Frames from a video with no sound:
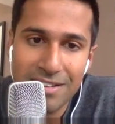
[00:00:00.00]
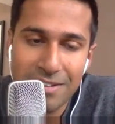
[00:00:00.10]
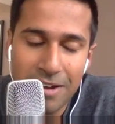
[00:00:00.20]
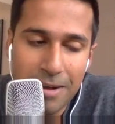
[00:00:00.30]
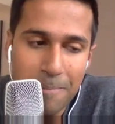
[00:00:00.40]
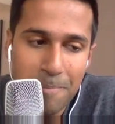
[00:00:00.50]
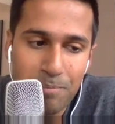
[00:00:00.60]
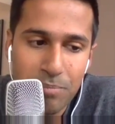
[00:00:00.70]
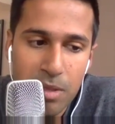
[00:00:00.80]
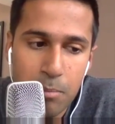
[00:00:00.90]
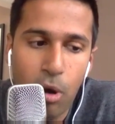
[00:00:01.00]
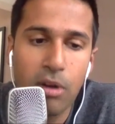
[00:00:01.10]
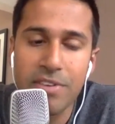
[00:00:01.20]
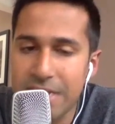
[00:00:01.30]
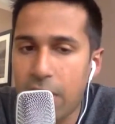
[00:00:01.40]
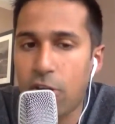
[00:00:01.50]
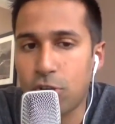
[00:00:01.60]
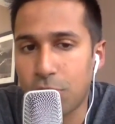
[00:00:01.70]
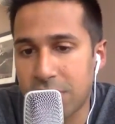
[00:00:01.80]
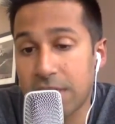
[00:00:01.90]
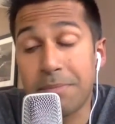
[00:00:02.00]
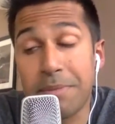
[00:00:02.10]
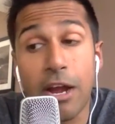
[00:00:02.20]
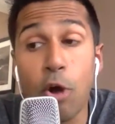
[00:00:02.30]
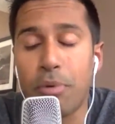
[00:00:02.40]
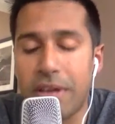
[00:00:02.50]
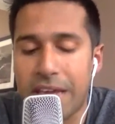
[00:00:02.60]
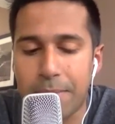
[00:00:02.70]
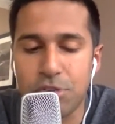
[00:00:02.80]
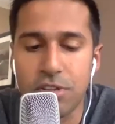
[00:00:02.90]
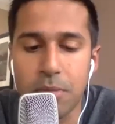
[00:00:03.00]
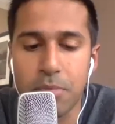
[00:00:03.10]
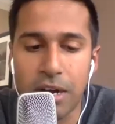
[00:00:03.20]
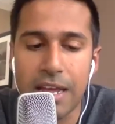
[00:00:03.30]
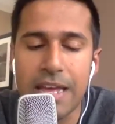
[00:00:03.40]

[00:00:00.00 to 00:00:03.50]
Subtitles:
part of his character is something I hope we captured in the book.